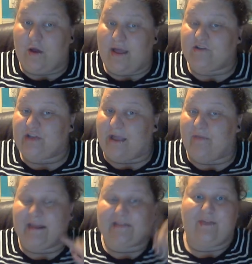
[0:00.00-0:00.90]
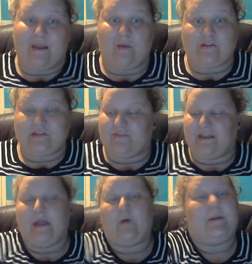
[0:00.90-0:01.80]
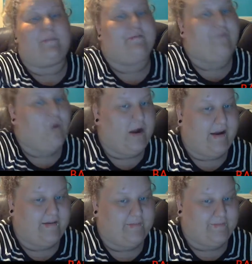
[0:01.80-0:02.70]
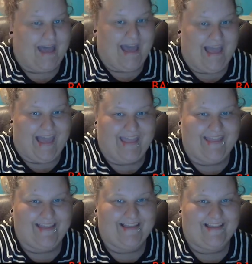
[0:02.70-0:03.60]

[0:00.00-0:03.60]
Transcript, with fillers: Go ahead and check out the next video, which is video number four. Bye!